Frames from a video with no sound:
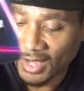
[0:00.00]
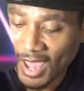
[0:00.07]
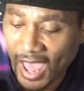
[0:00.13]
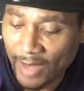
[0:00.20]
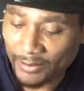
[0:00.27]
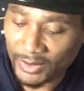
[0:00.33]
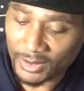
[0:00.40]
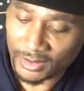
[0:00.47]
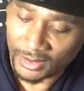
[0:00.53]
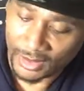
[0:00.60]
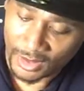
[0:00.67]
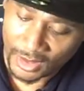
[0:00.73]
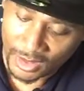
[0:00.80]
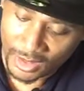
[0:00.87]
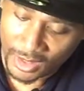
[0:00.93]
to happen
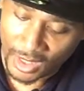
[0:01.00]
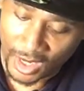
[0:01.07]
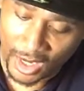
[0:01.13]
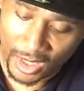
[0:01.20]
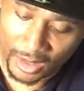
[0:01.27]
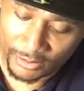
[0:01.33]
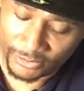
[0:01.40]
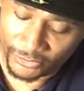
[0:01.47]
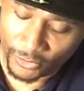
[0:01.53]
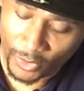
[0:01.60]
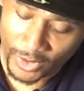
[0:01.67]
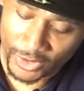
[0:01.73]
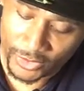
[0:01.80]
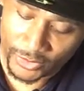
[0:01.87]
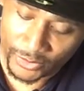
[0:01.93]
um, for
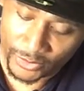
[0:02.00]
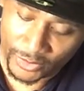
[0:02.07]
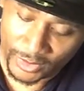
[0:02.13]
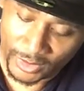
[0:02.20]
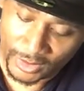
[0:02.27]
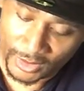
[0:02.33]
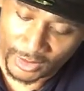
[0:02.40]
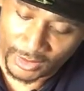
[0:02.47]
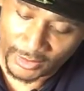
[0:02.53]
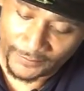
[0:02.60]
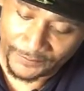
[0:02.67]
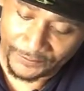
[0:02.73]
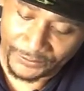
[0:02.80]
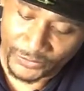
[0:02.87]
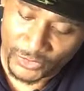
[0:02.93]
you.
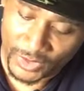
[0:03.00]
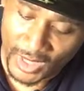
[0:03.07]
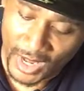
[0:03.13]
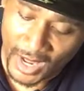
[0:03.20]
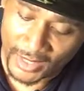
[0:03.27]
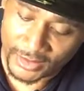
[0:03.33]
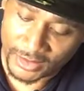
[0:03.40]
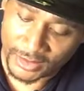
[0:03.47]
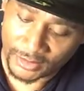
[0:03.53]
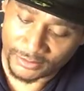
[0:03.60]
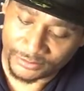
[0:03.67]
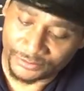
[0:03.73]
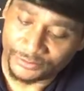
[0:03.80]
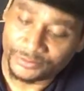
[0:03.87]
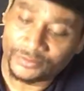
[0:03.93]
You got
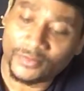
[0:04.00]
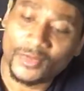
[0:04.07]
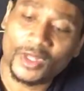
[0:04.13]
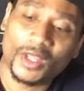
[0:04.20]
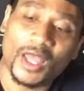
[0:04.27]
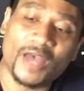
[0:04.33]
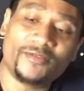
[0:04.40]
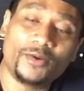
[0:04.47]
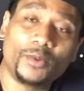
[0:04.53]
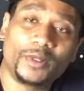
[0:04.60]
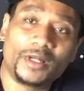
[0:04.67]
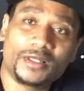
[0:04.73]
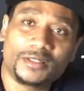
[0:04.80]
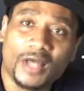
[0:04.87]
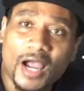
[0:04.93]
everyone
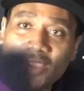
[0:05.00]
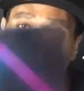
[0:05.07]
is not